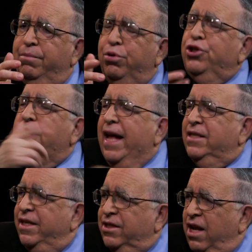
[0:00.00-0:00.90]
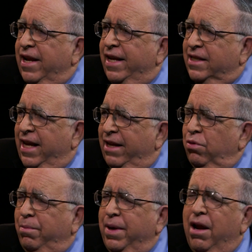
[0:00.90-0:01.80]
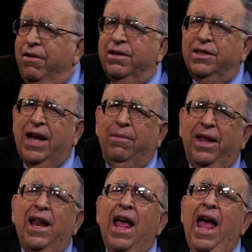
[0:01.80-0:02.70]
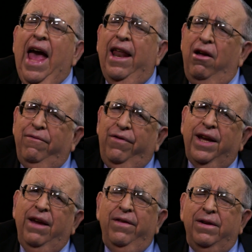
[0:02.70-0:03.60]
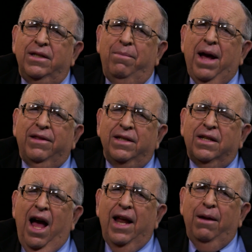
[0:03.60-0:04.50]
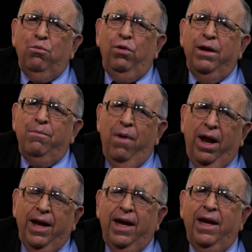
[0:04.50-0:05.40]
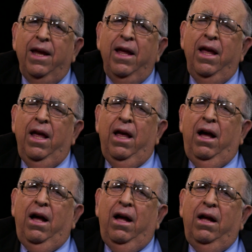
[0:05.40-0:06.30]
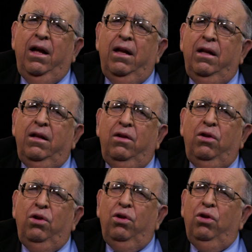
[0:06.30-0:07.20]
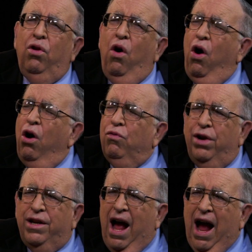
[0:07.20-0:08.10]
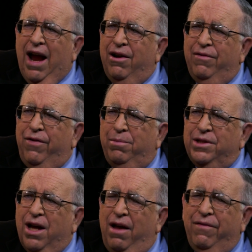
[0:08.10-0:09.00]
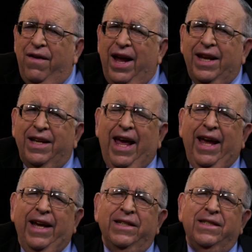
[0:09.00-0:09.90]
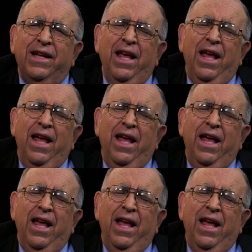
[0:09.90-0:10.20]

Butch Cassidy and Sundance Kid would be another example of that. And Unforgiven is about this guy named William Money, long retired from his gunfighting days,